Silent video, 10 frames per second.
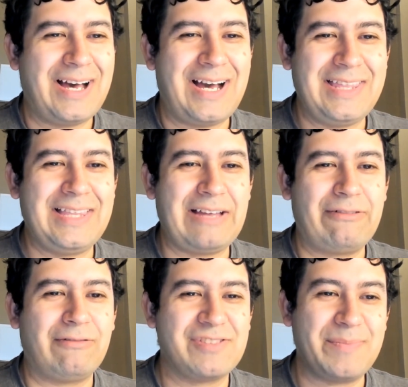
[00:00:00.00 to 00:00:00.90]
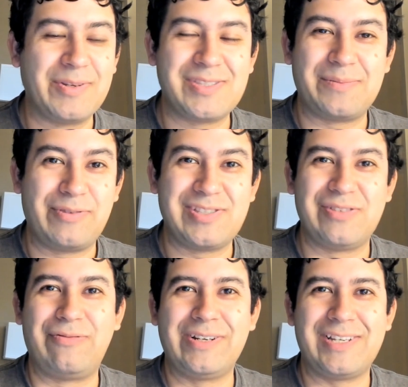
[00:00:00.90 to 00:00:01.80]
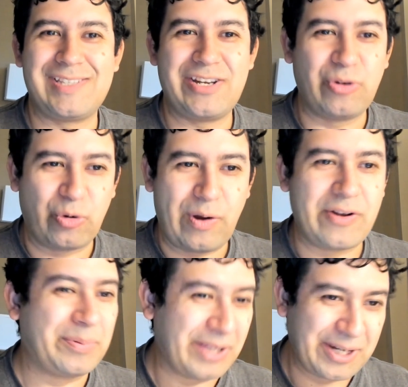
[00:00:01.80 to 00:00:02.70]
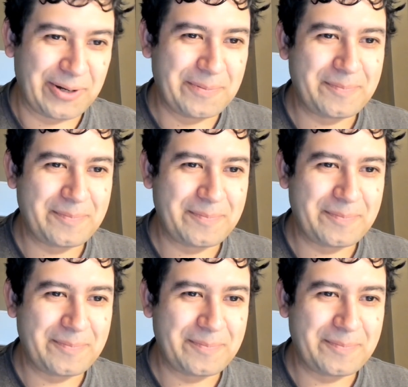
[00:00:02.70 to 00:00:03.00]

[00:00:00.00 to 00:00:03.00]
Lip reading: I think that one was the most impressive one, because he had to go around a player.